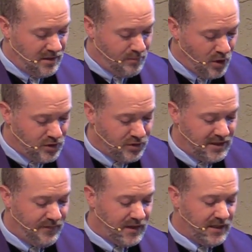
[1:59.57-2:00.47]
our birth
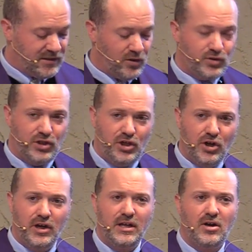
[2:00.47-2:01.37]
certificate, social
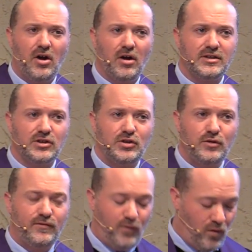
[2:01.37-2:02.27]
security cards, and
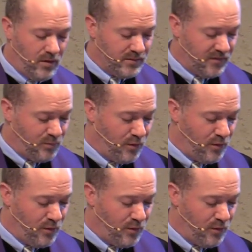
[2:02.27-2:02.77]
2 forms of